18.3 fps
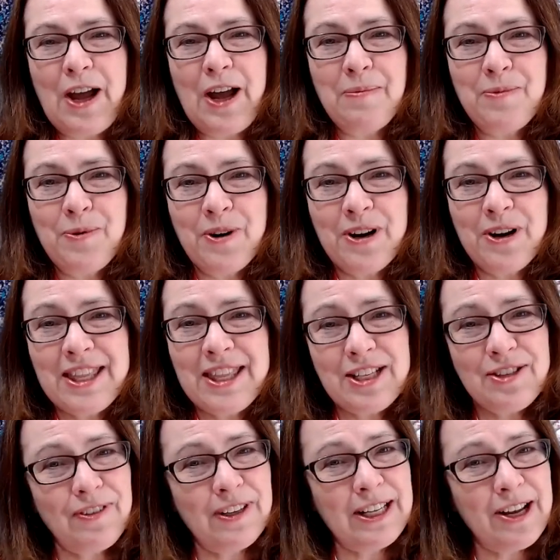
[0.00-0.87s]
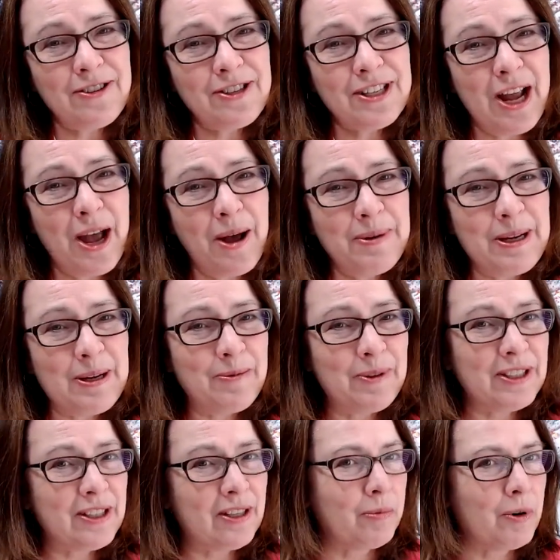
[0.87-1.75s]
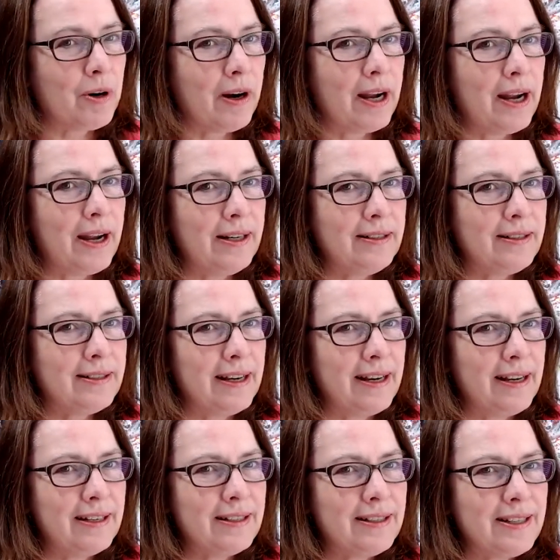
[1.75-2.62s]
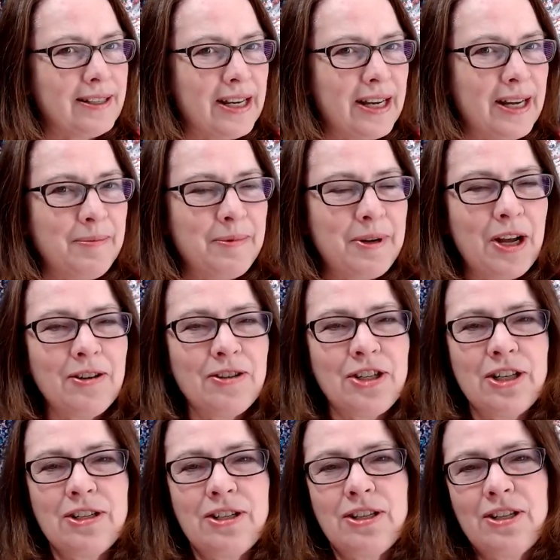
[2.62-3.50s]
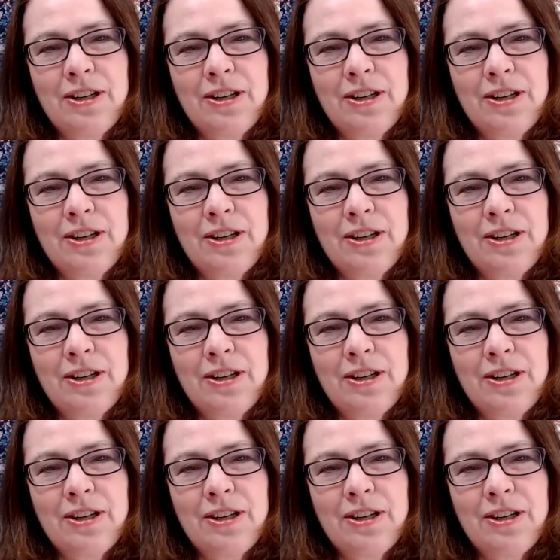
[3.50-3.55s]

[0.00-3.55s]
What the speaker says: got more of these videos coming with some great dance team coaches,